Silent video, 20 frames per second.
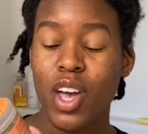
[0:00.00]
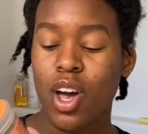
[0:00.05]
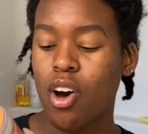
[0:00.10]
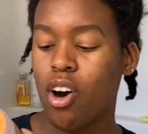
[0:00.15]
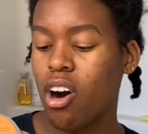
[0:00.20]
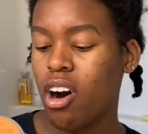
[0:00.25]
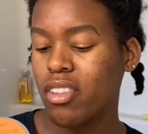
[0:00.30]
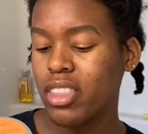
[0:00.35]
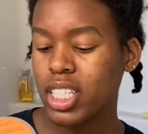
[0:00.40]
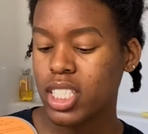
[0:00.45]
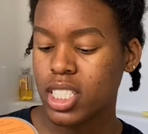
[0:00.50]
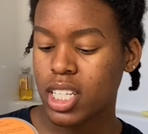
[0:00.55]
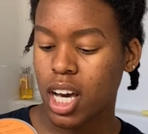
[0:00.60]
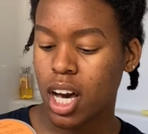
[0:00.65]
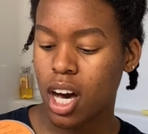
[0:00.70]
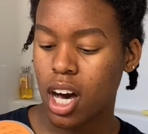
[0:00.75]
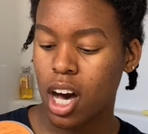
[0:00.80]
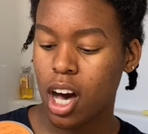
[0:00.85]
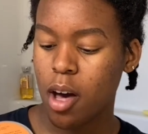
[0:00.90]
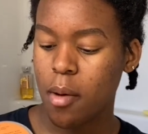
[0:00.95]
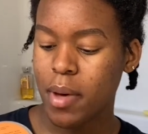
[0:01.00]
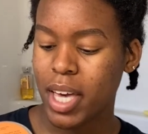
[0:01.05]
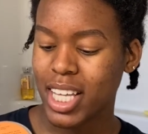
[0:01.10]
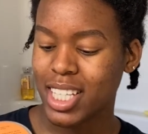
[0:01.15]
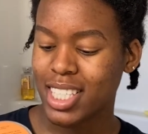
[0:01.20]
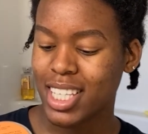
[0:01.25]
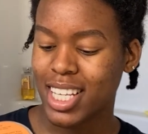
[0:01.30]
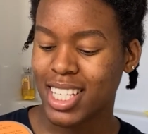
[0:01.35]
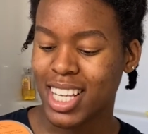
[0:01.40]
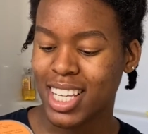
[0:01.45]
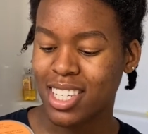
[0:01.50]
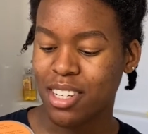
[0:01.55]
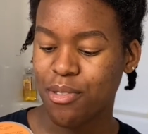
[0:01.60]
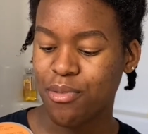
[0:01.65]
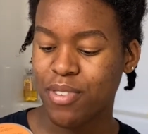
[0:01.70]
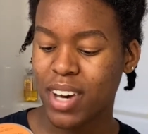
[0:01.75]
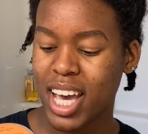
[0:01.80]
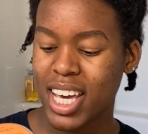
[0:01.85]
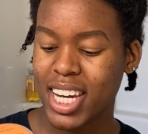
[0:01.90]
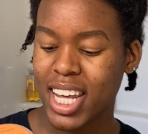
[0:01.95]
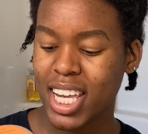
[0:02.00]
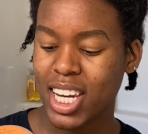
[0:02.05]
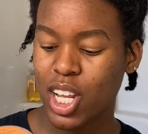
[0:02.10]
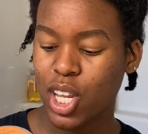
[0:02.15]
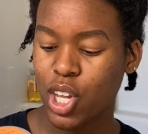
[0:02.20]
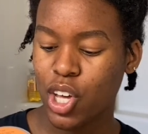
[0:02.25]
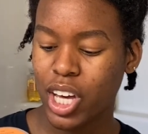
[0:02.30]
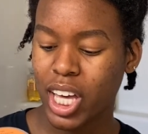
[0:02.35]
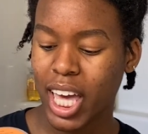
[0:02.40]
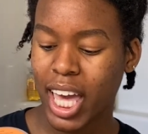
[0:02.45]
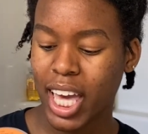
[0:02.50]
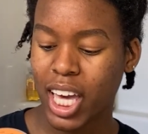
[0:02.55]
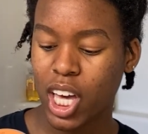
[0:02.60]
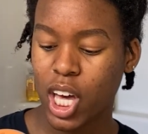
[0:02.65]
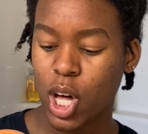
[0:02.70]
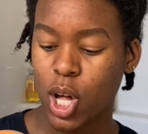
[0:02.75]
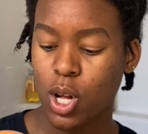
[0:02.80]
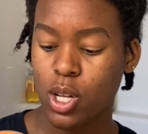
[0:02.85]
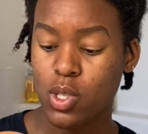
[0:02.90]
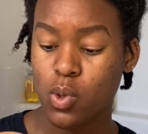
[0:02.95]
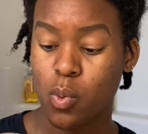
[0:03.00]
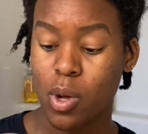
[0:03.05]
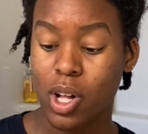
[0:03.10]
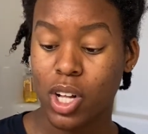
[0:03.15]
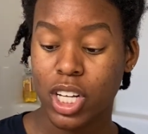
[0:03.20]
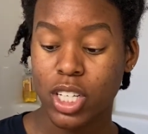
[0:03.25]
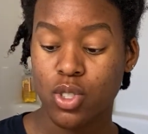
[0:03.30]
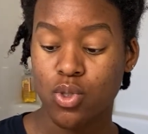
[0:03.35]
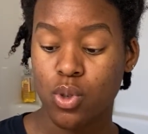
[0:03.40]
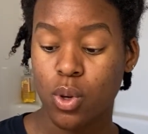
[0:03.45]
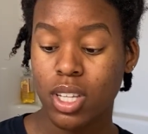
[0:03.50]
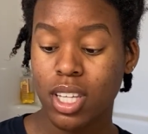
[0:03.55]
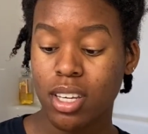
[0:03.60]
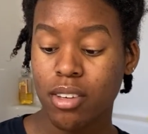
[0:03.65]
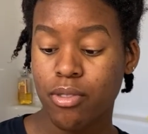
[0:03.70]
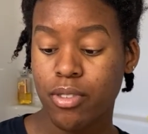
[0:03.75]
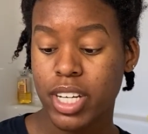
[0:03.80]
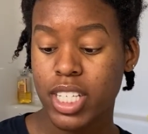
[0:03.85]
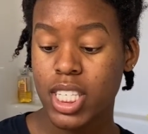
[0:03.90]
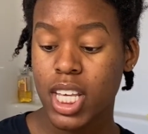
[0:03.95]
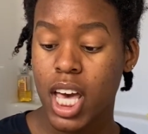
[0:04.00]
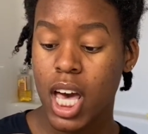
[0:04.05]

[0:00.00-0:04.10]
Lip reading: on the tub, it says define and elongate curls while controlling frizz